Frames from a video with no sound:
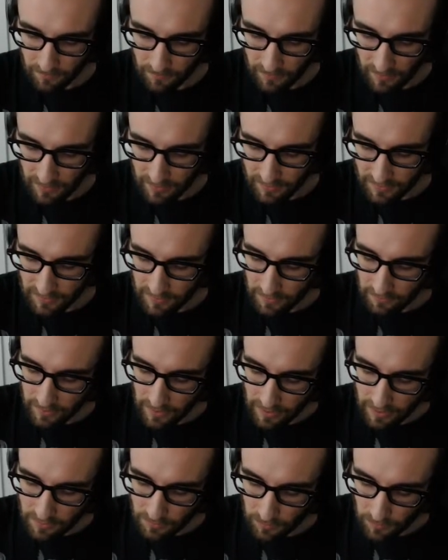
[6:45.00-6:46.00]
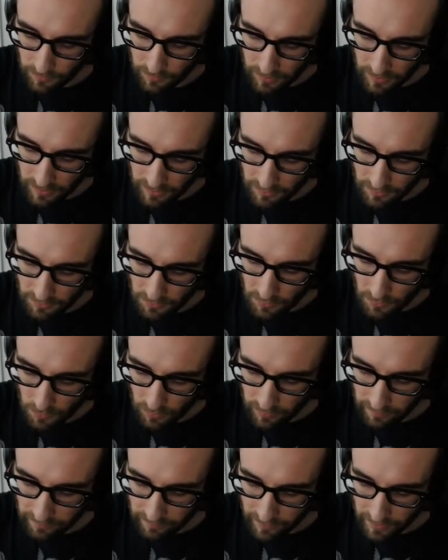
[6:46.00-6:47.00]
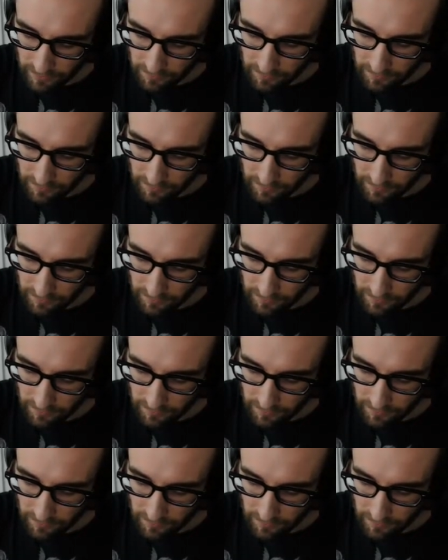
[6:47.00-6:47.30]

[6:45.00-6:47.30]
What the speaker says: Instead of x, we're putting in 2.5.